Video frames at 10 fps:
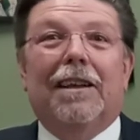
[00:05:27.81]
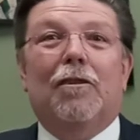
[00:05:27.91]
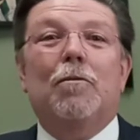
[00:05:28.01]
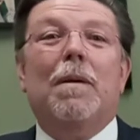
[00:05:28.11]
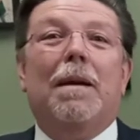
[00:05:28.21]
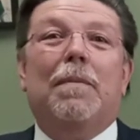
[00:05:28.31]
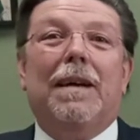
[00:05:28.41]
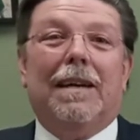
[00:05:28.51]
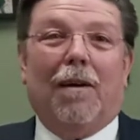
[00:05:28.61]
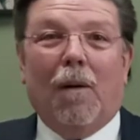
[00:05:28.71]
You may
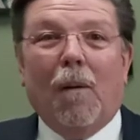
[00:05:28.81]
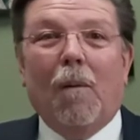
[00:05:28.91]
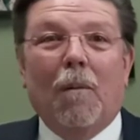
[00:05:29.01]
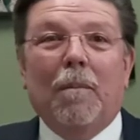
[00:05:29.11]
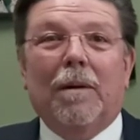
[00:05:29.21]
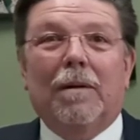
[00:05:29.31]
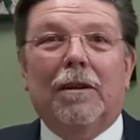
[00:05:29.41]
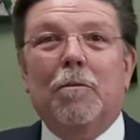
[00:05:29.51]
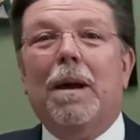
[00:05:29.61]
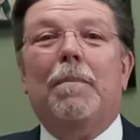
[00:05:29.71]
be at home,
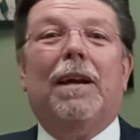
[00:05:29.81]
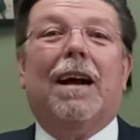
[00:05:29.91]
you may be